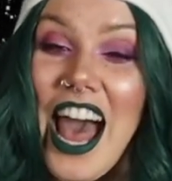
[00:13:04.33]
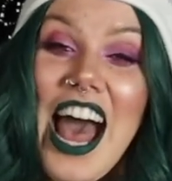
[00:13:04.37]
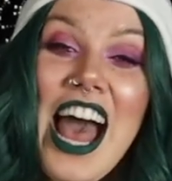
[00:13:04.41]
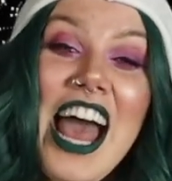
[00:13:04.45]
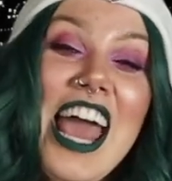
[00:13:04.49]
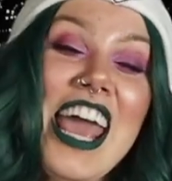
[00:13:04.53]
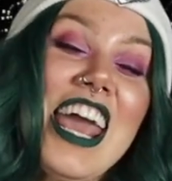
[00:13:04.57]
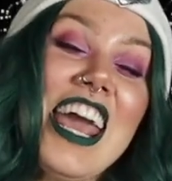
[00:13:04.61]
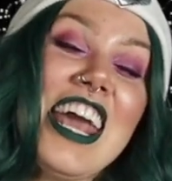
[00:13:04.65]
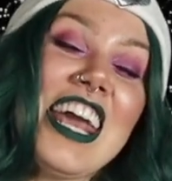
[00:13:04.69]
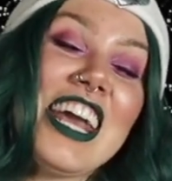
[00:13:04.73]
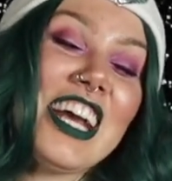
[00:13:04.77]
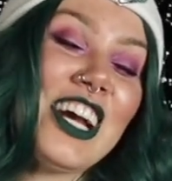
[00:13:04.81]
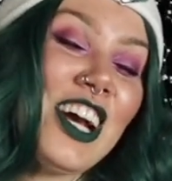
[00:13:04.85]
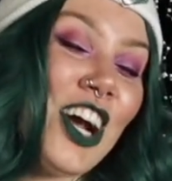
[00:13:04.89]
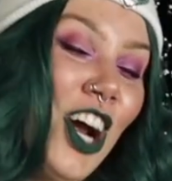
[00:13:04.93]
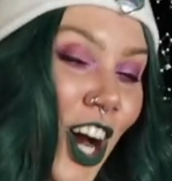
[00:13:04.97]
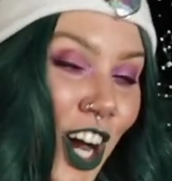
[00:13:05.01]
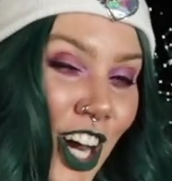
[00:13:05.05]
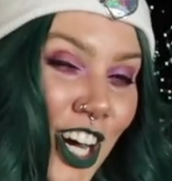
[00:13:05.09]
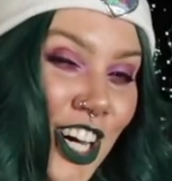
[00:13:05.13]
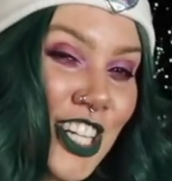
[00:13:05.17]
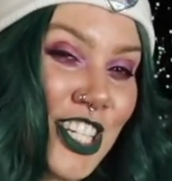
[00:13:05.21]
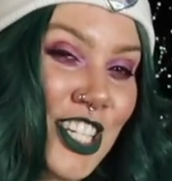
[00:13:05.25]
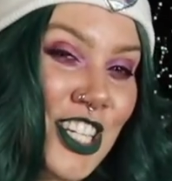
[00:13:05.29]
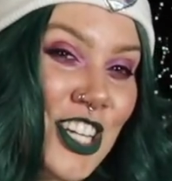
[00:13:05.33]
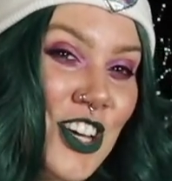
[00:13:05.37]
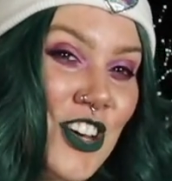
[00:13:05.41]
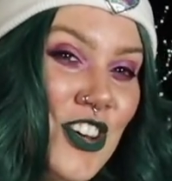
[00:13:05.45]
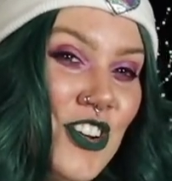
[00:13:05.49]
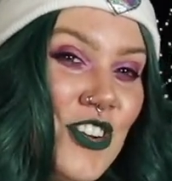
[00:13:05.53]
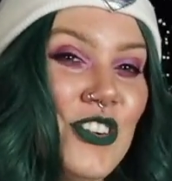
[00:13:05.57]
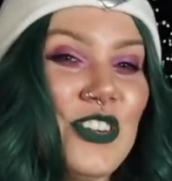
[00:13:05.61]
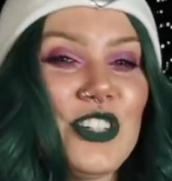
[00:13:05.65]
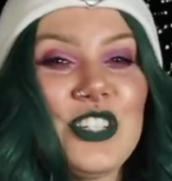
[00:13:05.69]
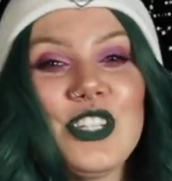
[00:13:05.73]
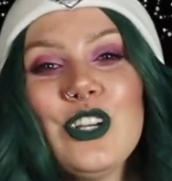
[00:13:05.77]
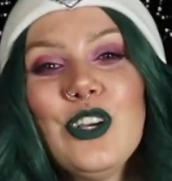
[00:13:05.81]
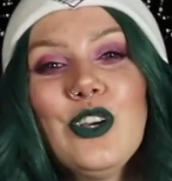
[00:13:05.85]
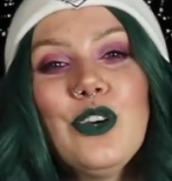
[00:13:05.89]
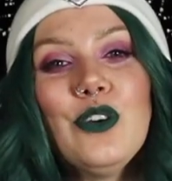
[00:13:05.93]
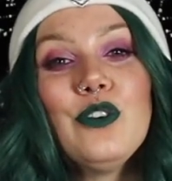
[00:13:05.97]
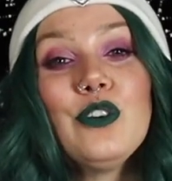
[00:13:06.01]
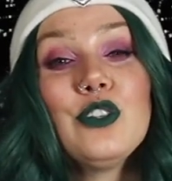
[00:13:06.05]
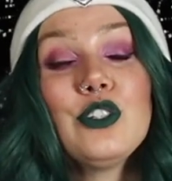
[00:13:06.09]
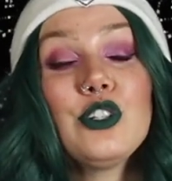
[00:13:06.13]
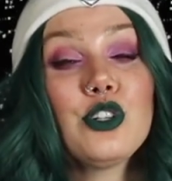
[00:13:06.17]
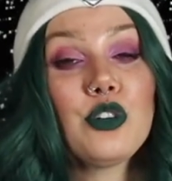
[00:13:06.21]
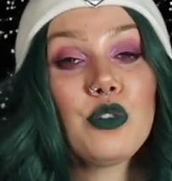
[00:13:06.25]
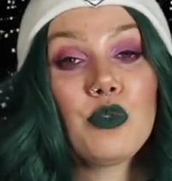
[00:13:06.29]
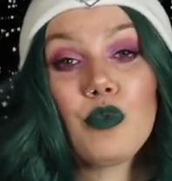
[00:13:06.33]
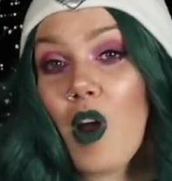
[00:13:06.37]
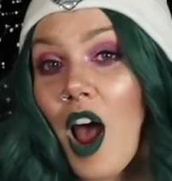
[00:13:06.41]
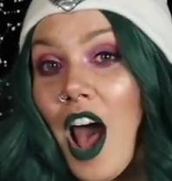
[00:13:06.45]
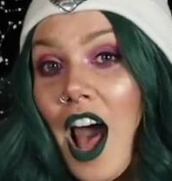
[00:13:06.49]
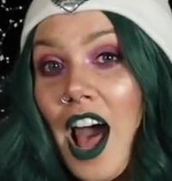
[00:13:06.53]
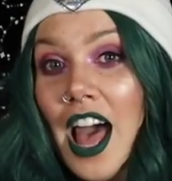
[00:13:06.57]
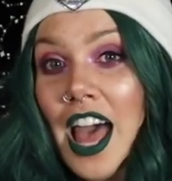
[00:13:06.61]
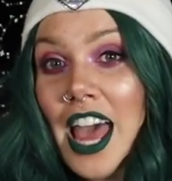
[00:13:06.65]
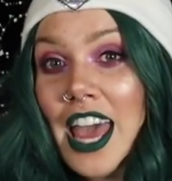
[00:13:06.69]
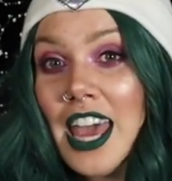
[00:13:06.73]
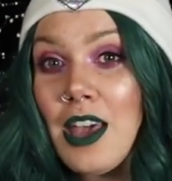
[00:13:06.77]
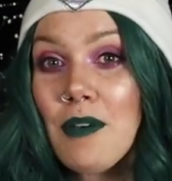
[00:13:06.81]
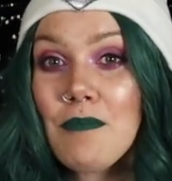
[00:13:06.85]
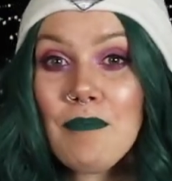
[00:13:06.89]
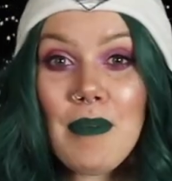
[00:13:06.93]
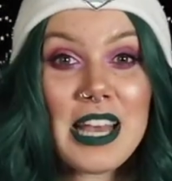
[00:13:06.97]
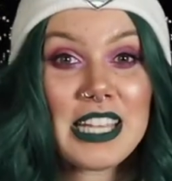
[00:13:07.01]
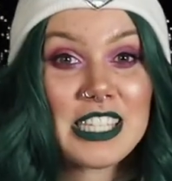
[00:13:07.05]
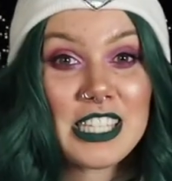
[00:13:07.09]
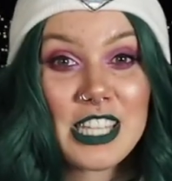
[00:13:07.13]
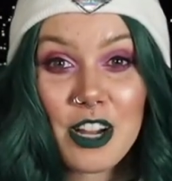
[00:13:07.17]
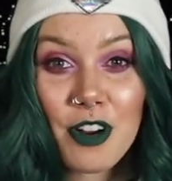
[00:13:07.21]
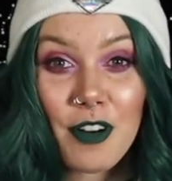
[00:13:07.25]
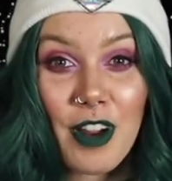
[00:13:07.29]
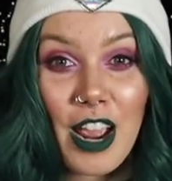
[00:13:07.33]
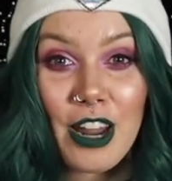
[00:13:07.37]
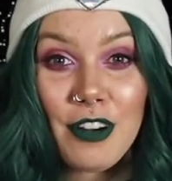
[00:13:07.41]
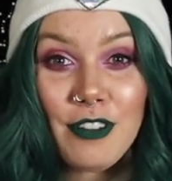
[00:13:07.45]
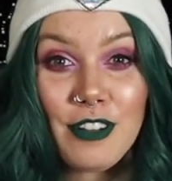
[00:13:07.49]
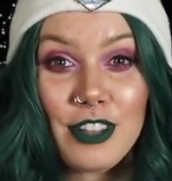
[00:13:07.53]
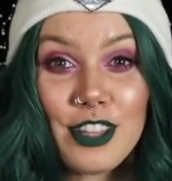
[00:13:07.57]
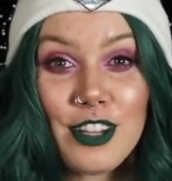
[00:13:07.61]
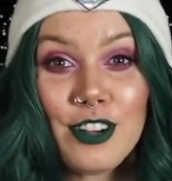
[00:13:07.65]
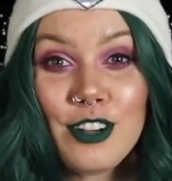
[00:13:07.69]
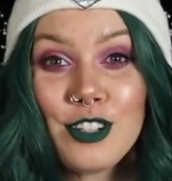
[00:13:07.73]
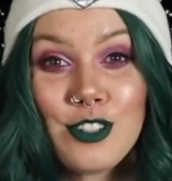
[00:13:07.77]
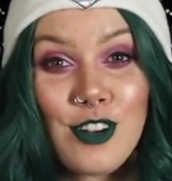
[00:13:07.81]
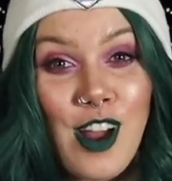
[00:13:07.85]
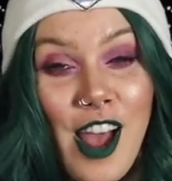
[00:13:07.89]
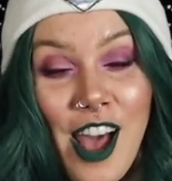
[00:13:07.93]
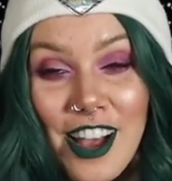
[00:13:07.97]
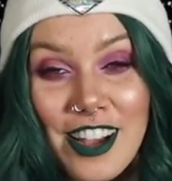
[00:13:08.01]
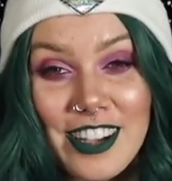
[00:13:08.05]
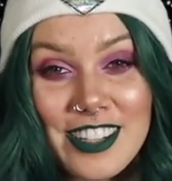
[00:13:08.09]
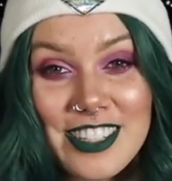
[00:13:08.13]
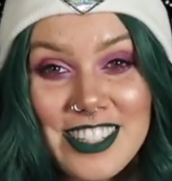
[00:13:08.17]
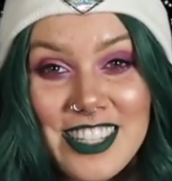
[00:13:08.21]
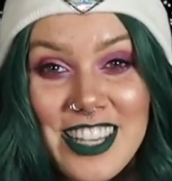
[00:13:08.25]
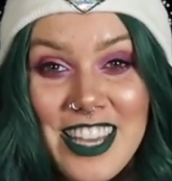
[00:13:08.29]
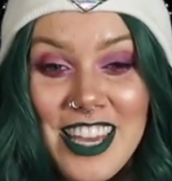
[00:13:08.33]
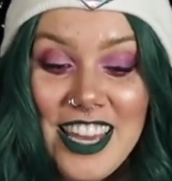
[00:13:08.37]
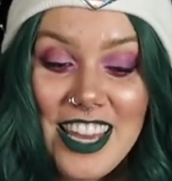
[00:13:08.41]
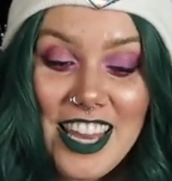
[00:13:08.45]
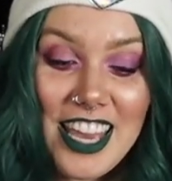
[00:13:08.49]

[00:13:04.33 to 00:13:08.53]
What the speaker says: I encourage you to try messing around with your trucks.